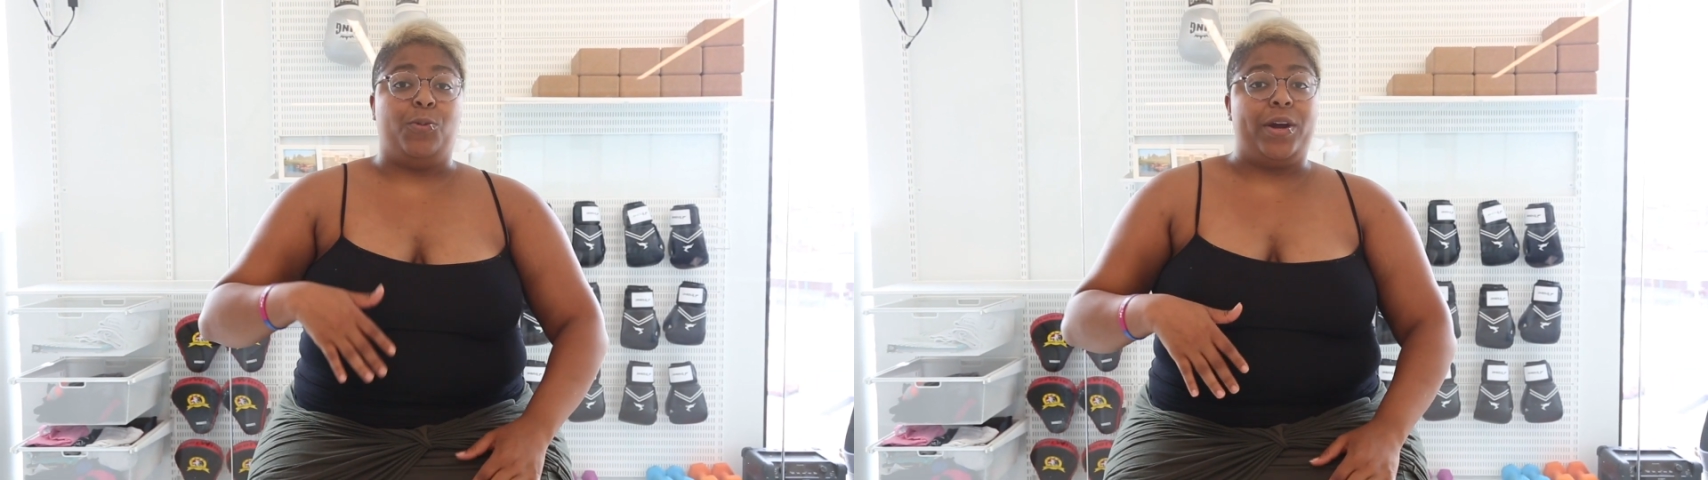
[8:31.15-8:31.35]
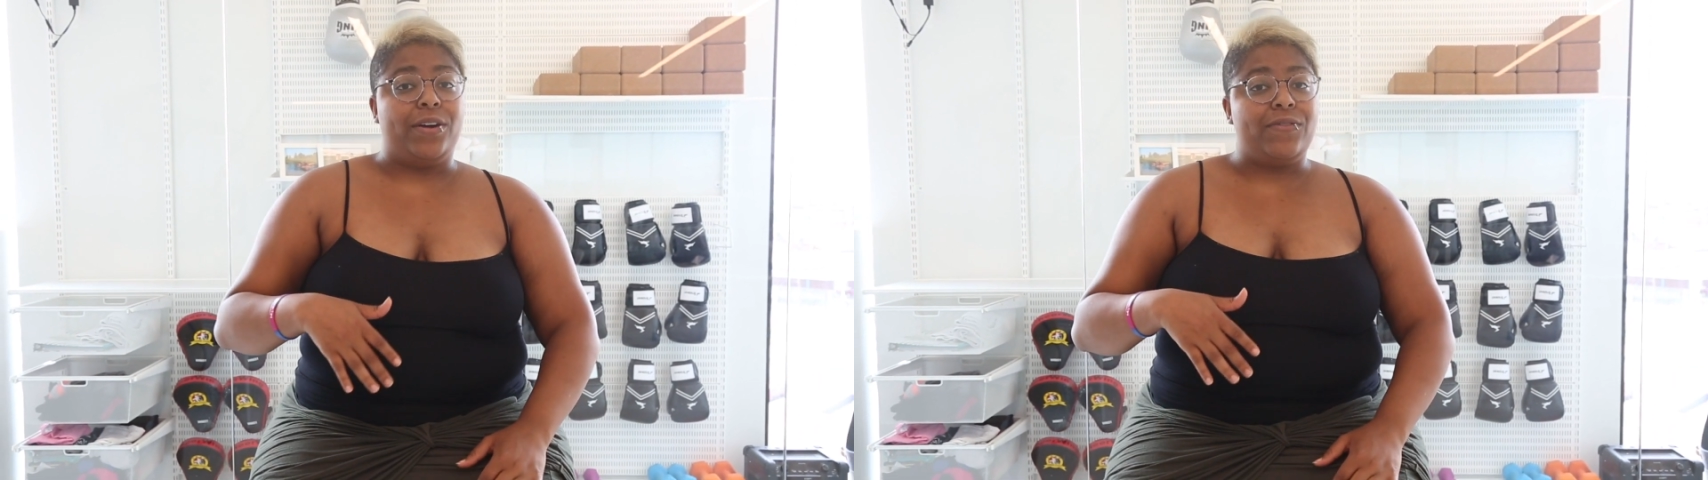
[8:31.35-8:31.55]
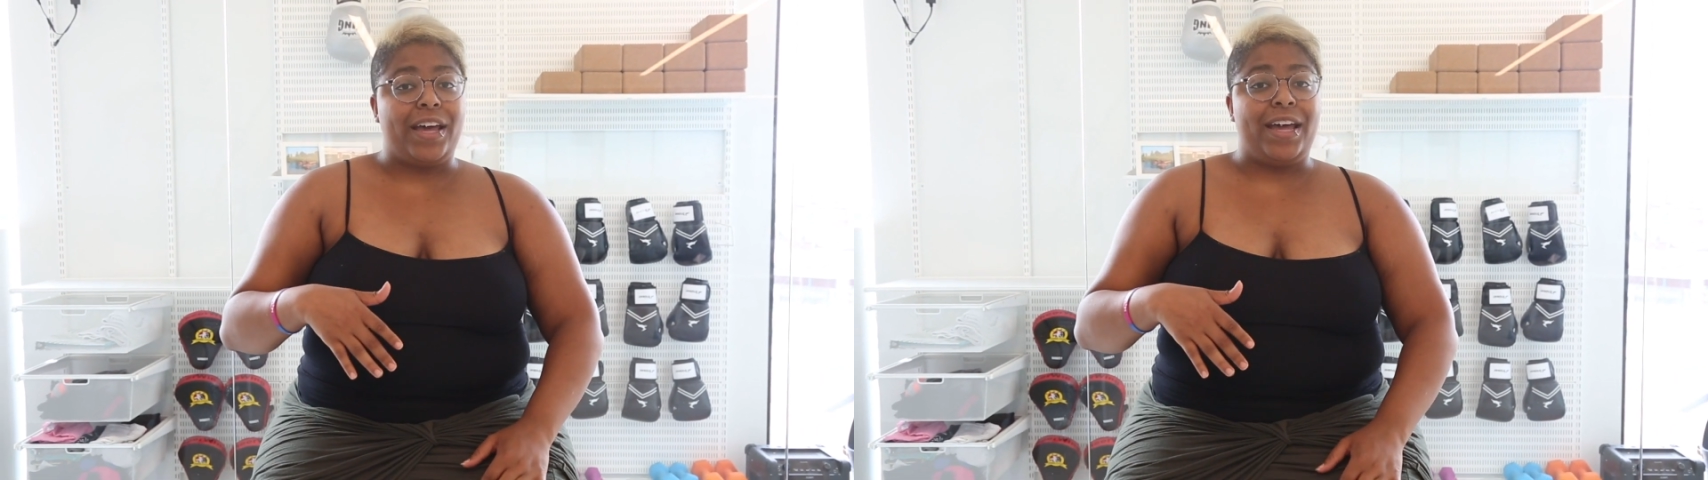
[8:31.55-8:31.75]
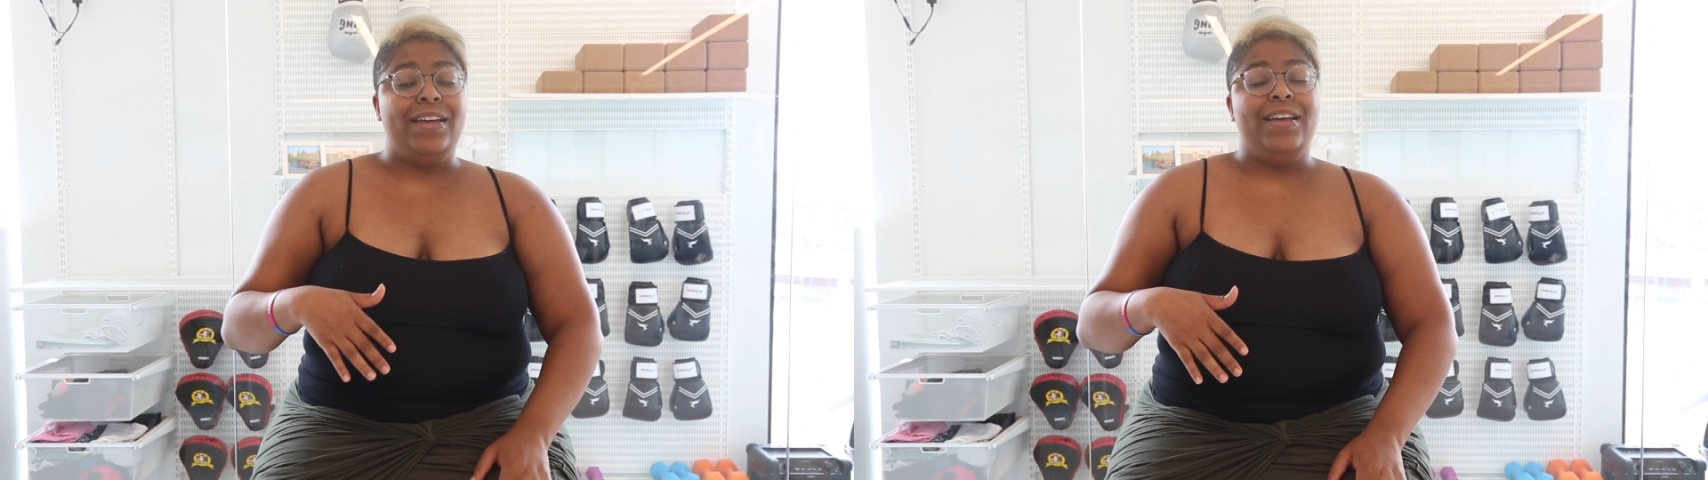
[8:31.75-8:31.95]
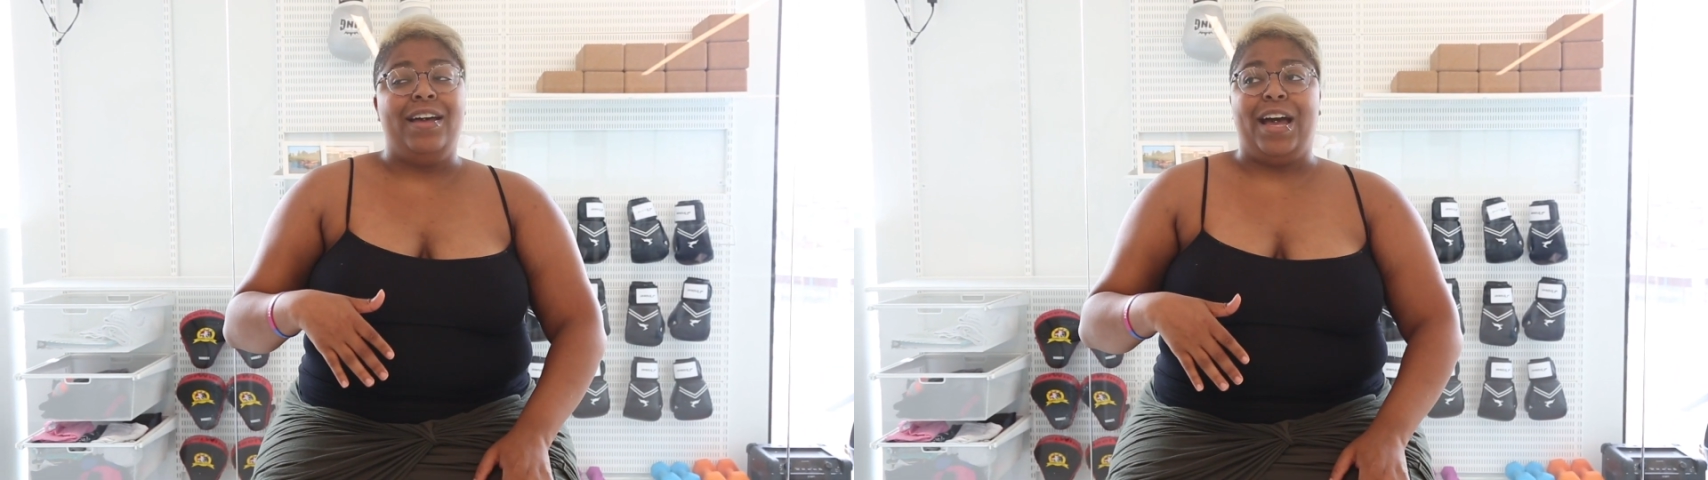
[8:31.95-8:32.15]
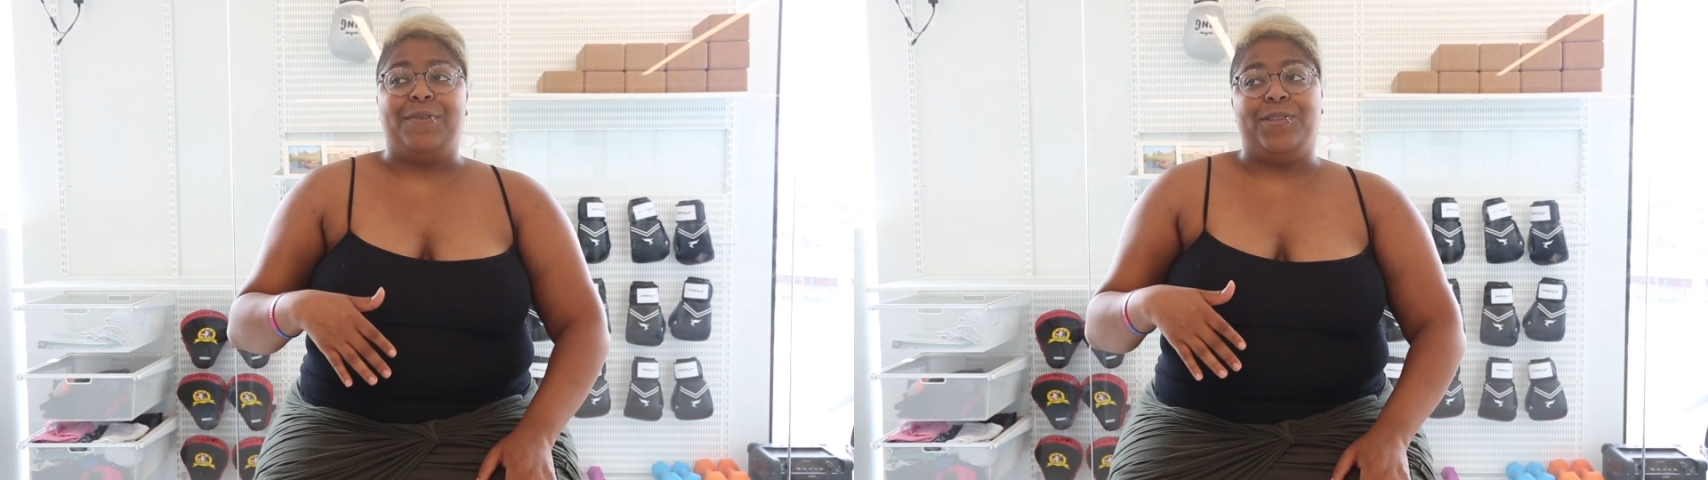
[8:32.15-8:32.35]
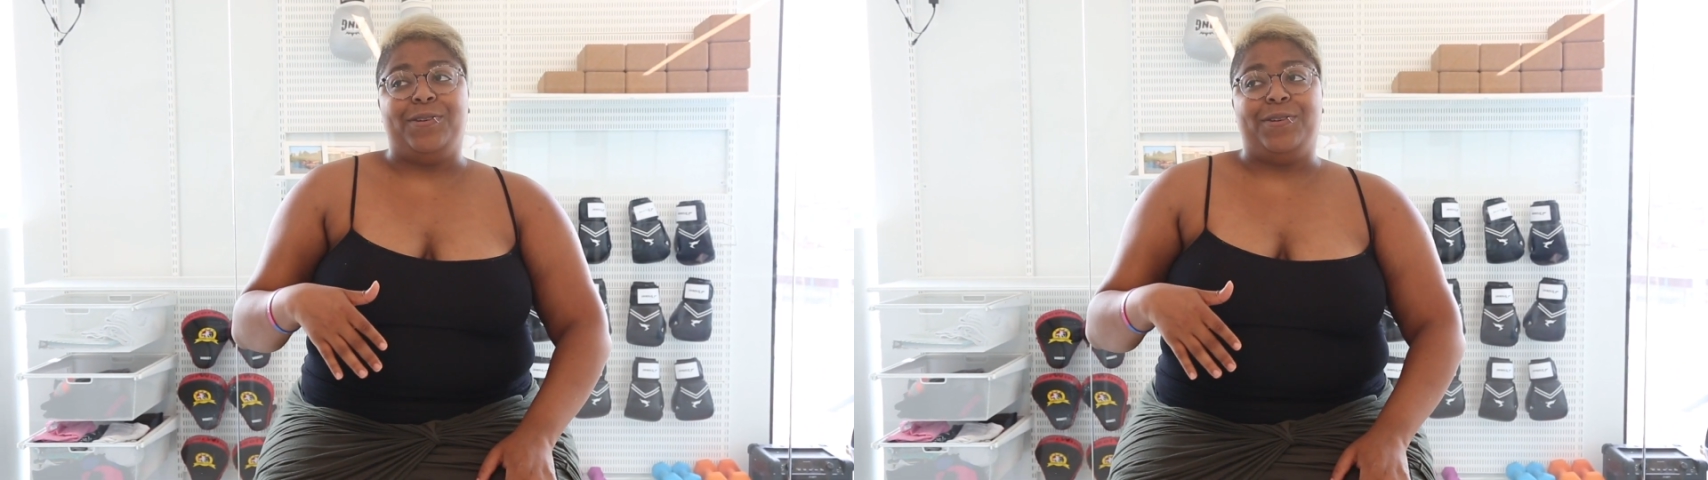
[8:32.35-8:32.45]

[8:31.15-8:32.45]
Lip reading: aware of that. I've